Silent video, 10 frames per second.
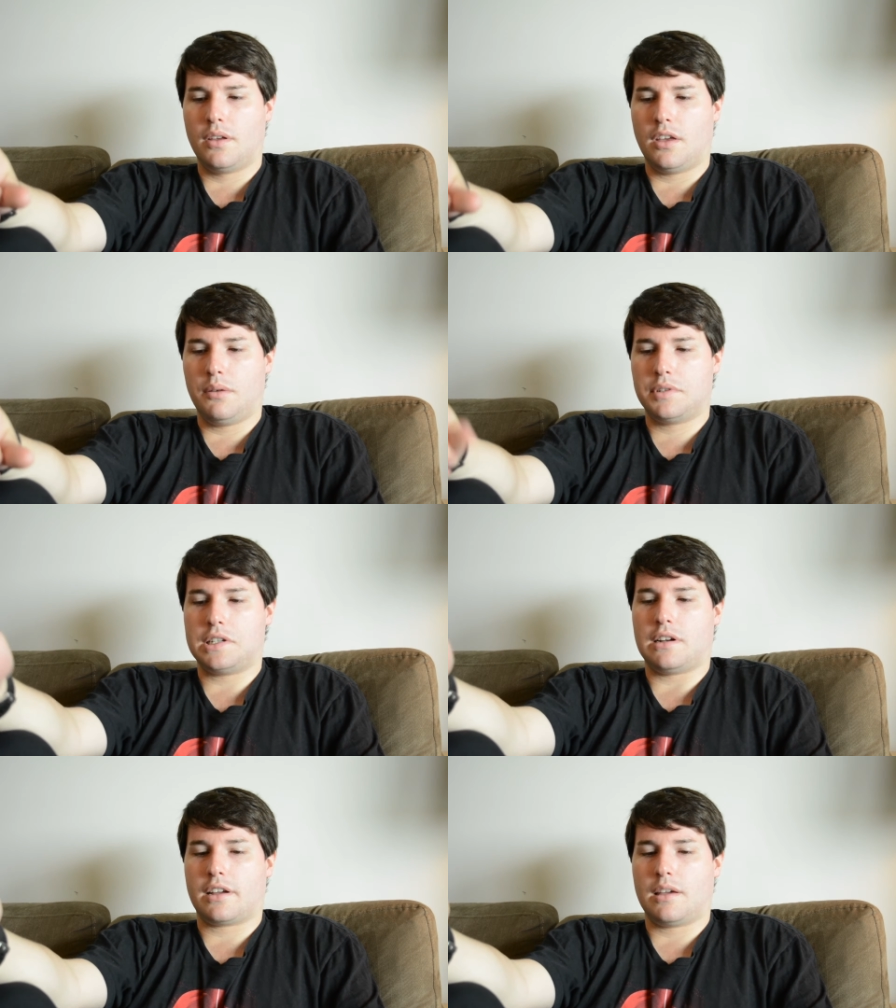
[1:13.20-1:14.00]
It was a
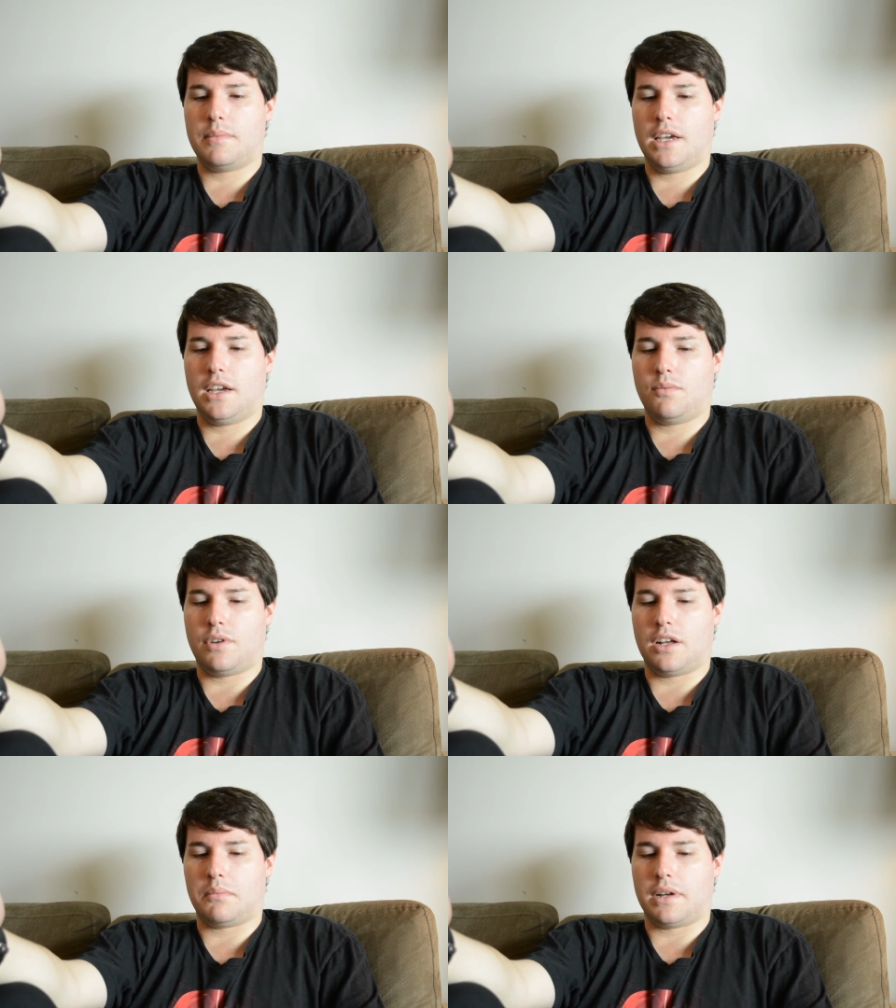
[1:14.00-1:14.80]
doc I made
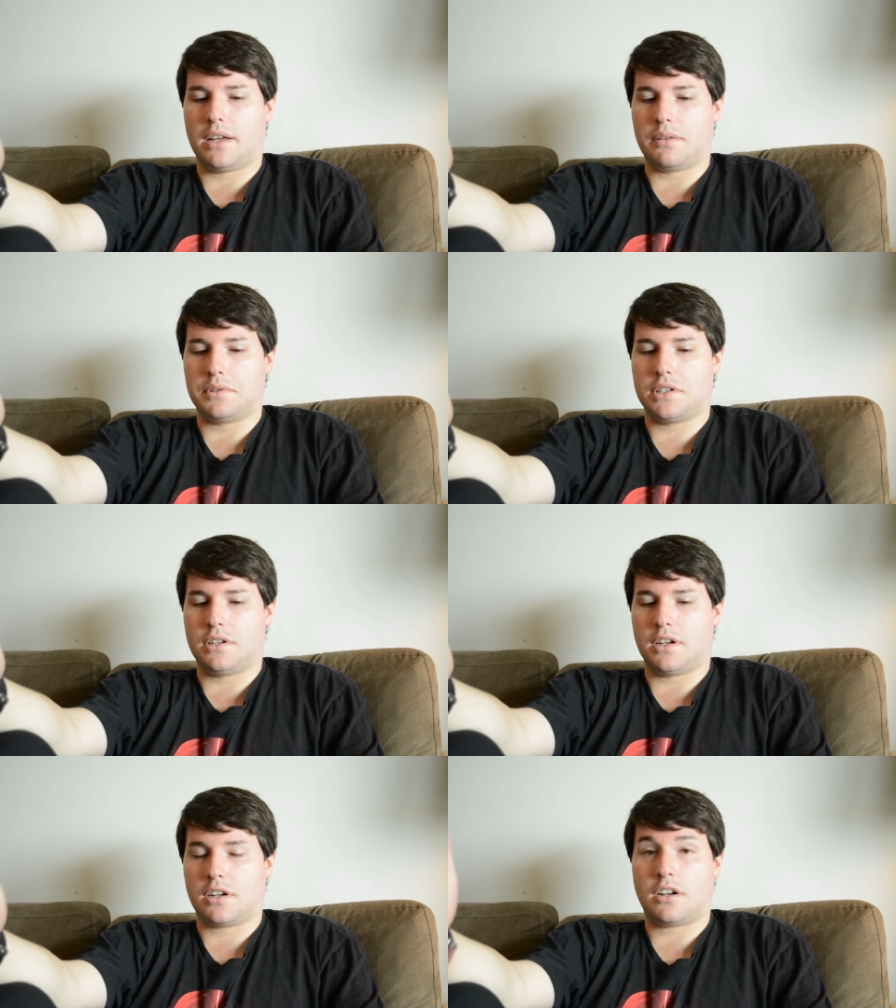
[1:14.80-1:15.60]
while I was
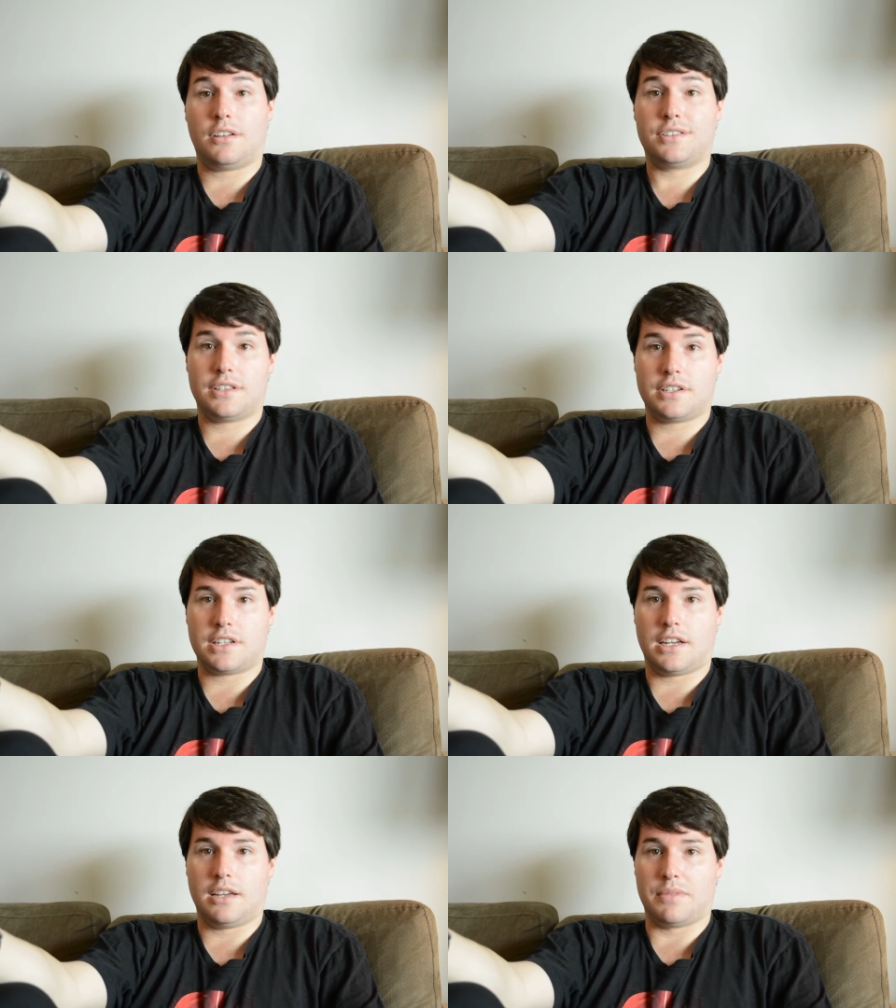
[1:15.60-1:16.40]
in college at the
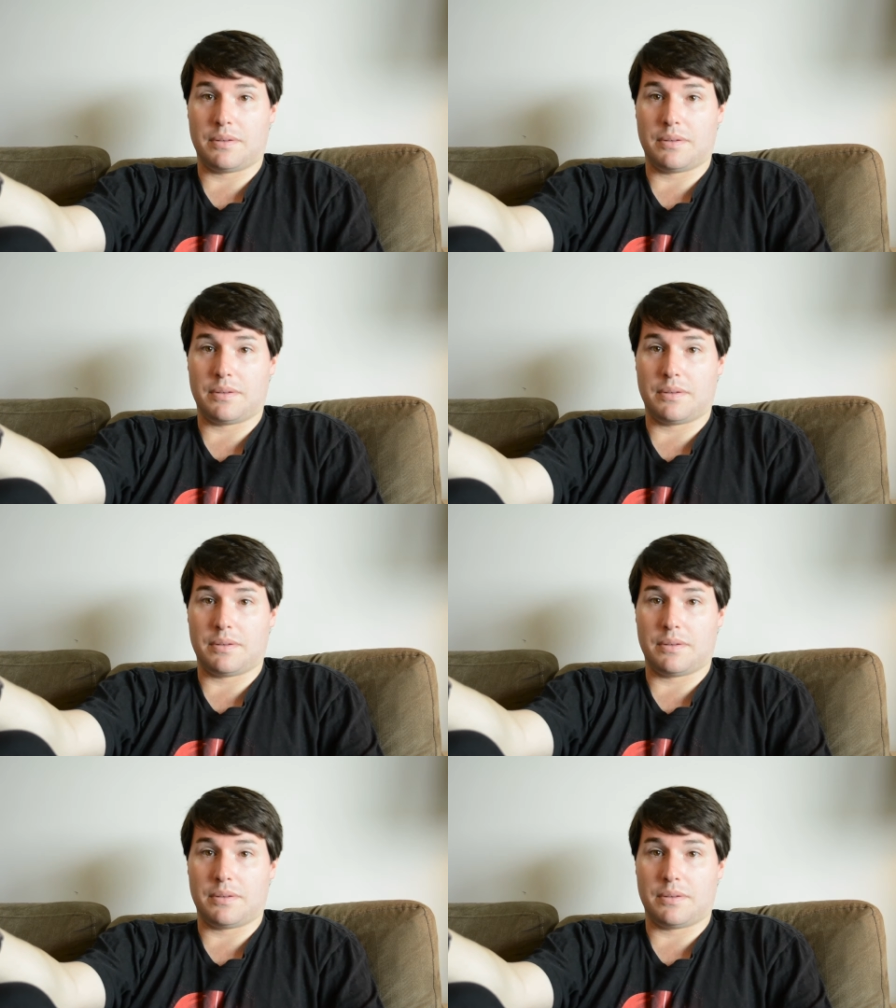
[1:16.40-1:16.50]
time,